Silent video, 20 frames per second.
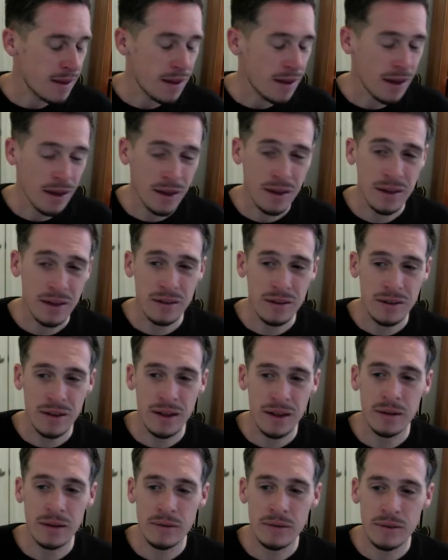and
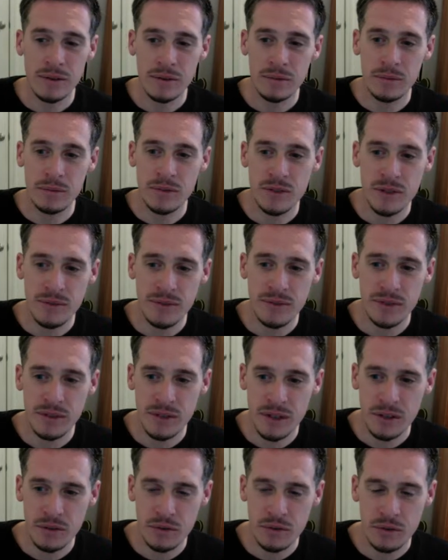that it's even
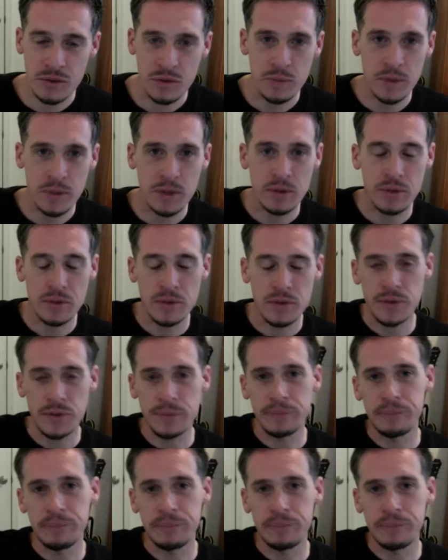dangerous because